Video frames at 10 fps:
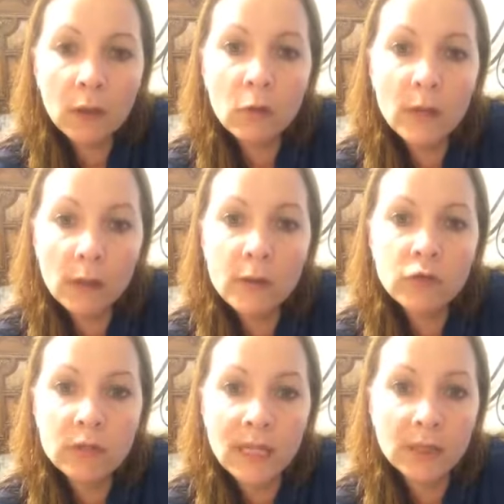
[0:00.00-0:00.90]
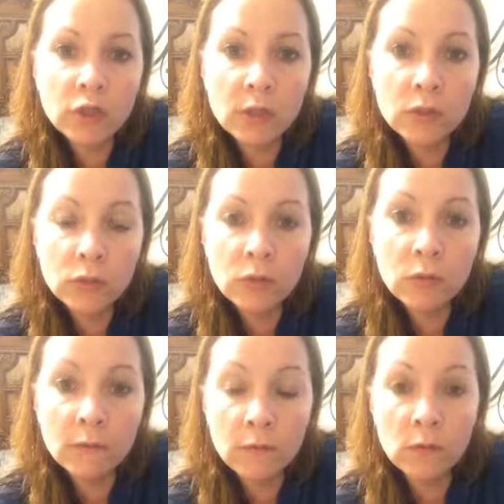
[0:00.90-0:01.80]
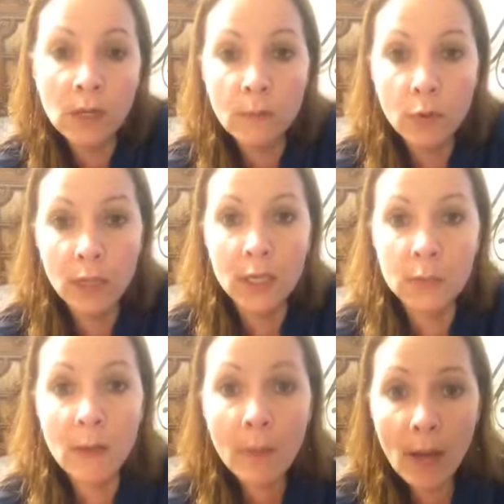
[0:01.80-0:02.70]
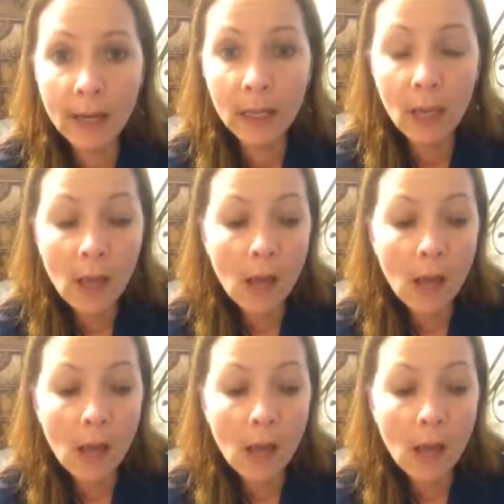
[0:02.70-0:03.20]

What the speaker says: little bit closer attention to the food that I'm putting into my body.